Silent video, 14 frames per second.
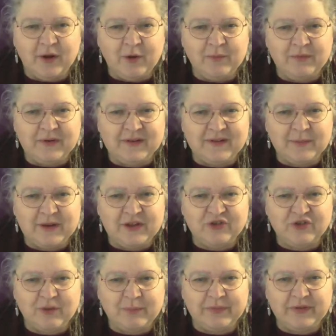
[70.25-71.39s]
Hopefully, somebody
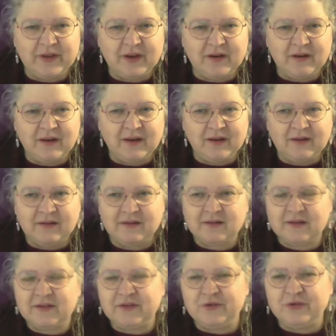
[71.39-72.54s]
jumps in and
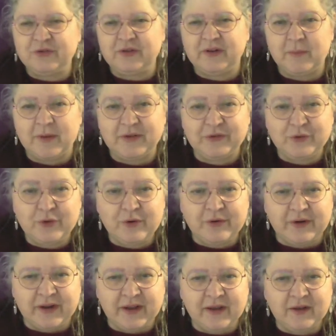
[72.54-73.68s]
is interested in my
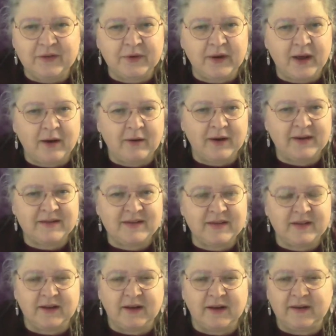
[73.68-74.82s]
story, because for now, I see
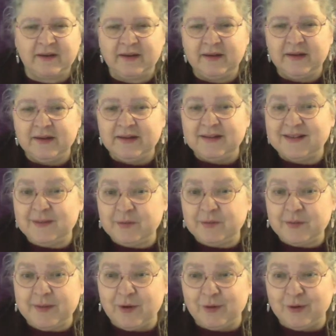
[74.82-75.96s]
that I seem to
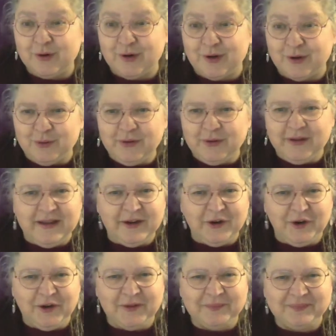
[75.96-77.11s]
be all alone here,